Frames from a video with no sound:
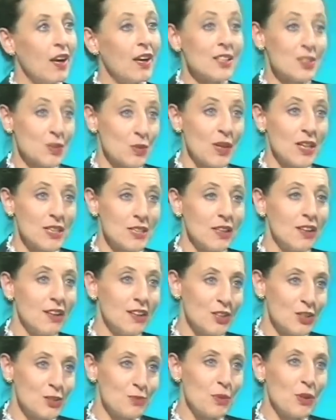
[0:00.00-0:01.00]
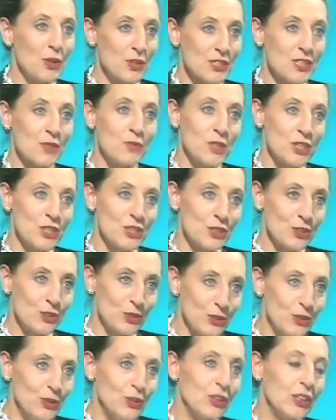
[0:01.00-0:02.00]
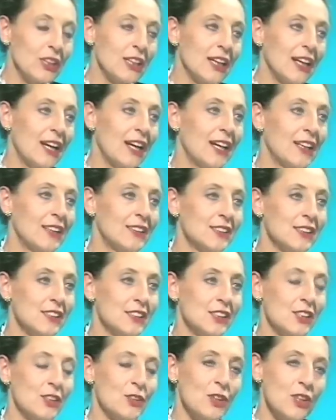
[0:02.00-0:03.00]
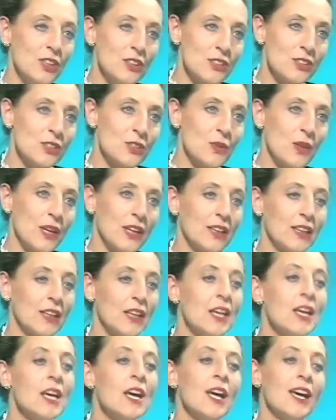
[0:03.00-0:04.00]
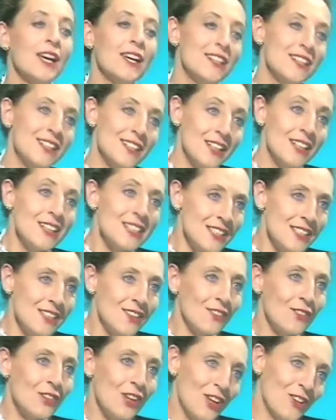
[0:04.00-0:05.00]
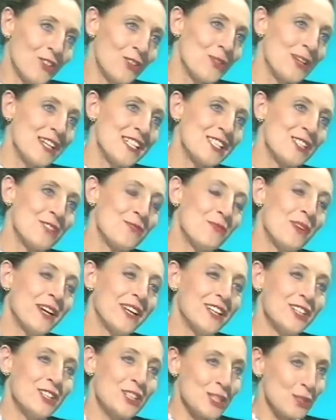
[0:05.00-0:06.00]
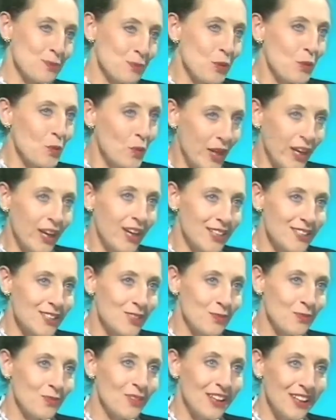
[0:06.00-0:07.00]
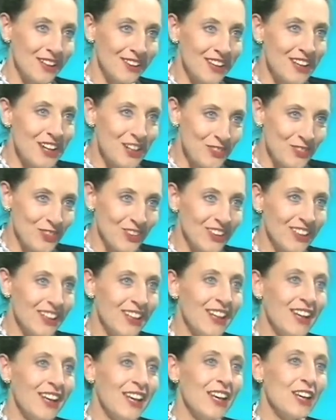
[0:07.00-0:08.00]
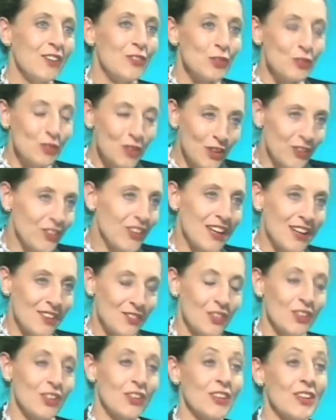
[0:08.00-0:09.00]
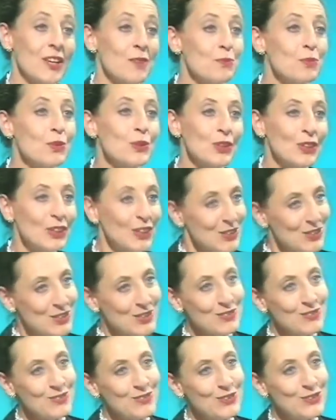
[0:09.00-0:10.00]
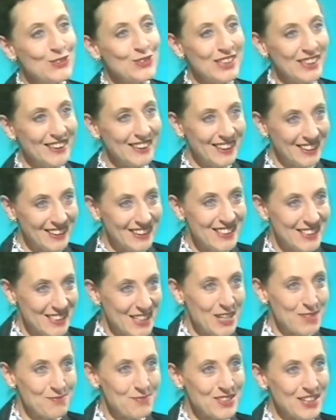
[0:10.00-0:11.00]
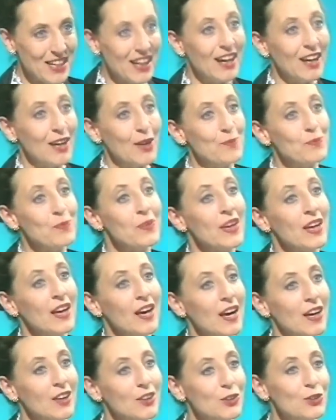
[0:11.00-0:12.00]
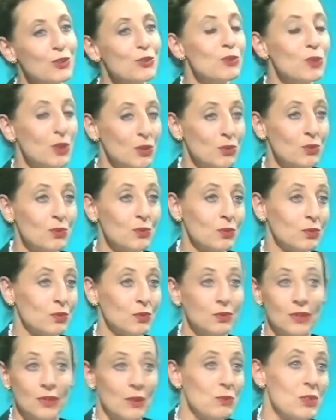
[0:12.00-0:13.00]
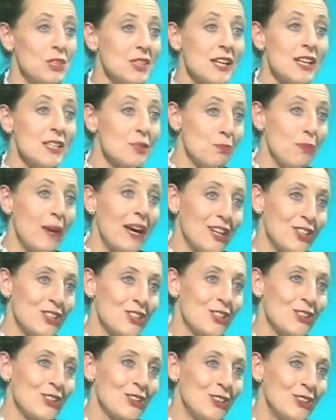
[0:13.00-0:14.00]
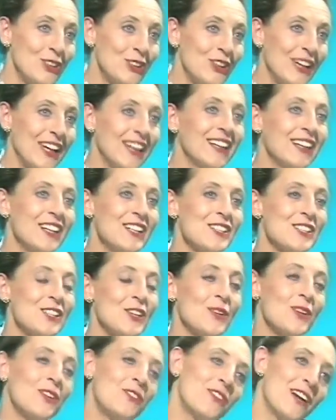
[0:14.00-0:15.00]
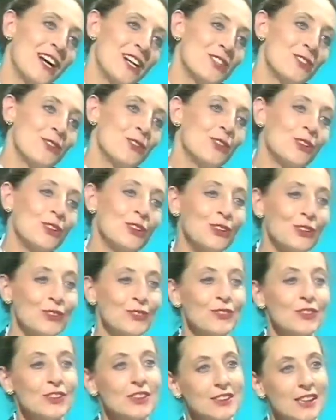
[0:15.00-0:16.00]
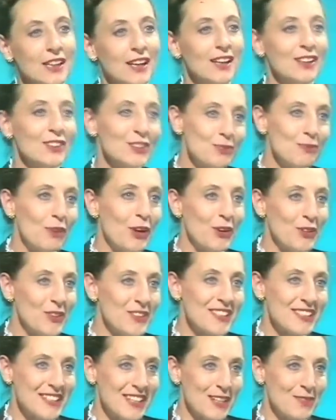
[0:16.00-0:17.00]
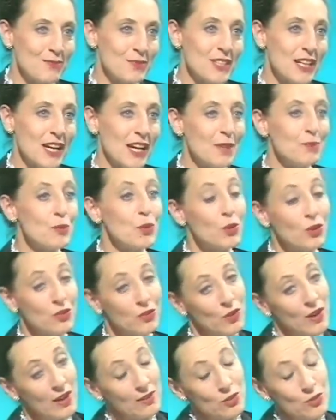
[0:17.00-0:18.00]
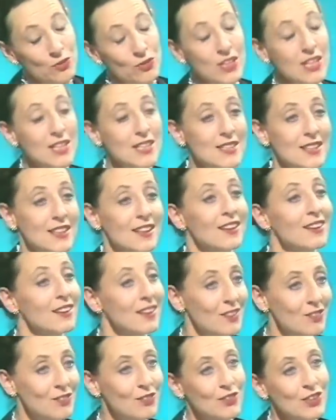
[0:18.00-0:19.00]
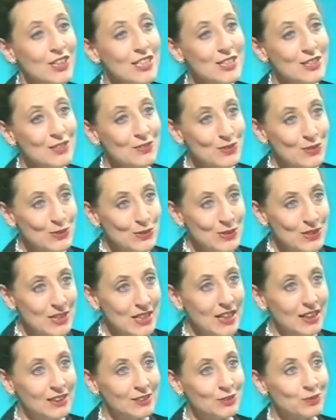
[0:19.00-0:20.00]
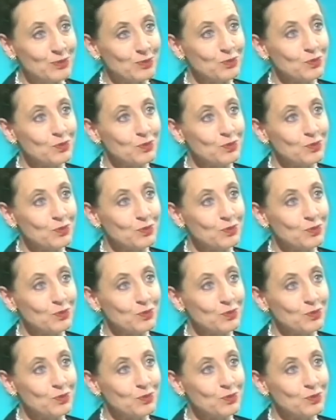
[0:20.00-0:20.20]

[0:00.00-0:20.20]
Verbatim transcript: uh, it's quite a large box in which to cook, and so consequently, it, it is rather a waste of money just to put one item in the oven. Mm -hmm. If you've got the oven on, then put lots of food in at the same time and do what one would say is batch cooking. So, in fact, you could cook for today and tomorrow at the same time, or if you have a freezer, then freeze the food down.